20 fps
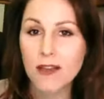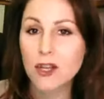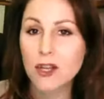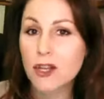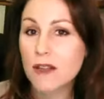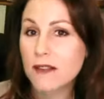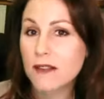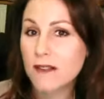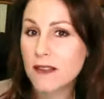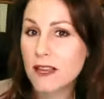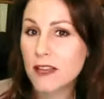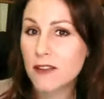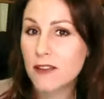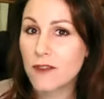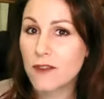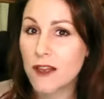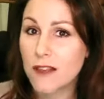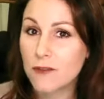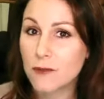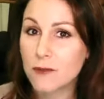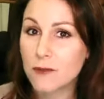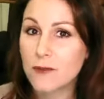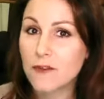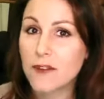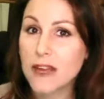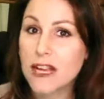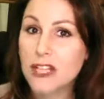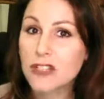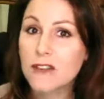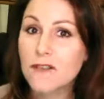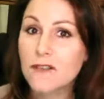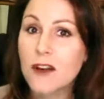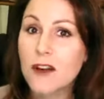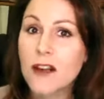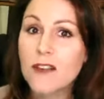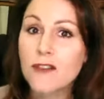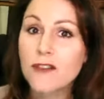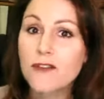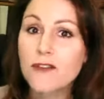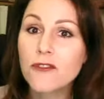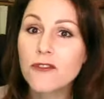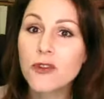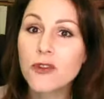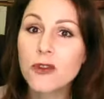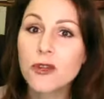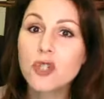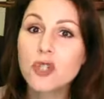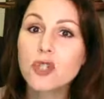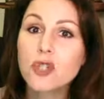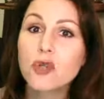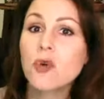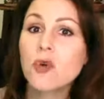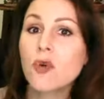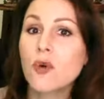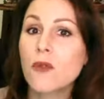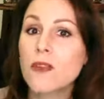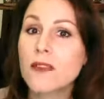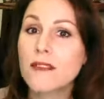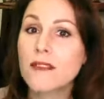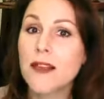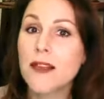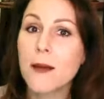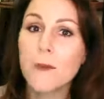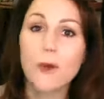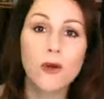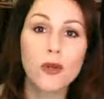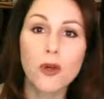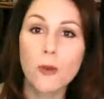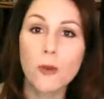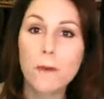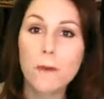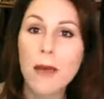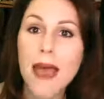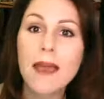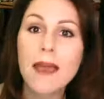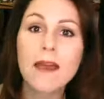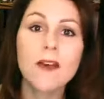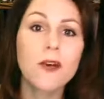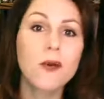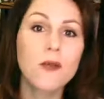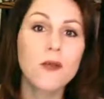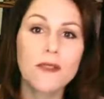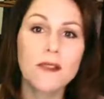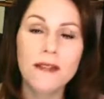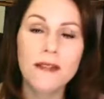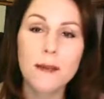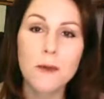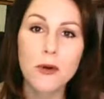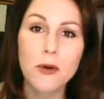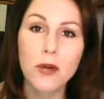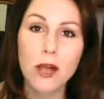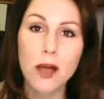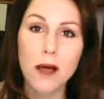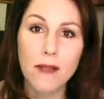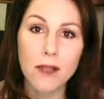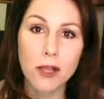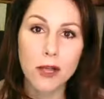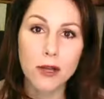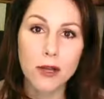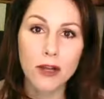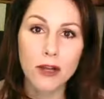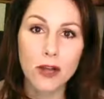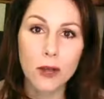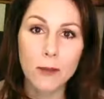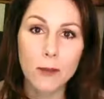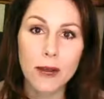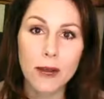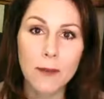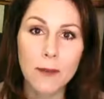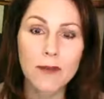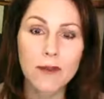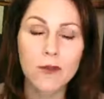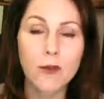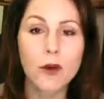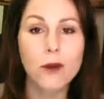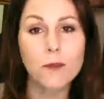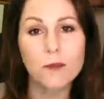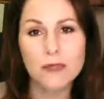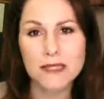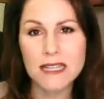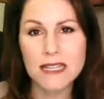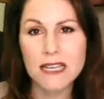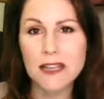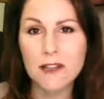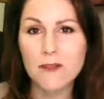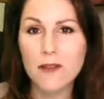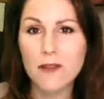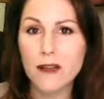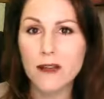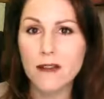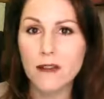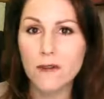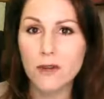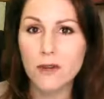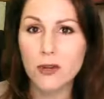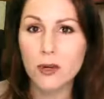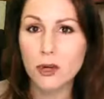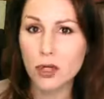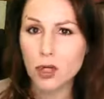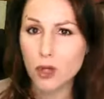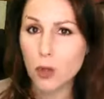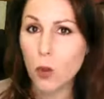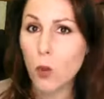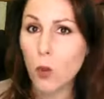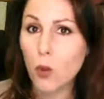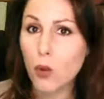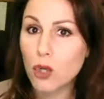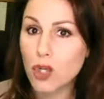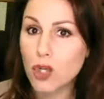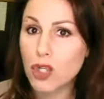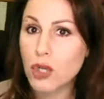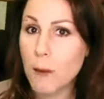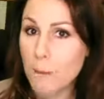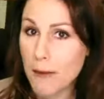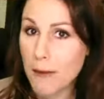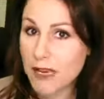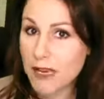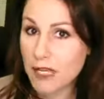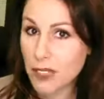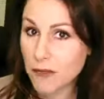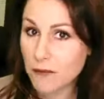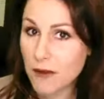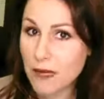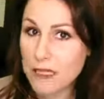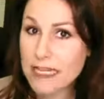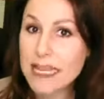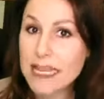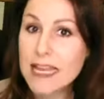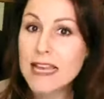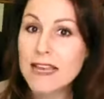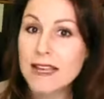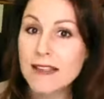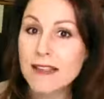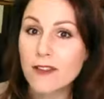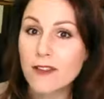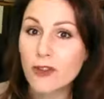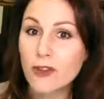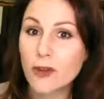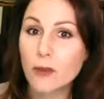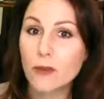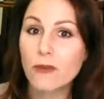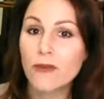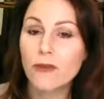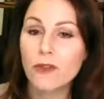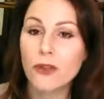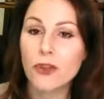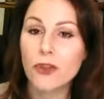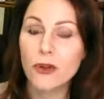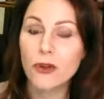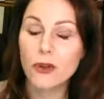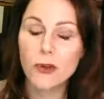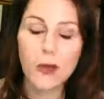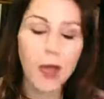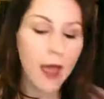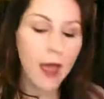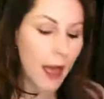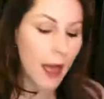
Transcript: You can seek advice from a financial advisor if you're not sure, or there's some, or your bank, or there's some online that you can open up as well. But seek advice if you're not sure which managed fund is suitable for you.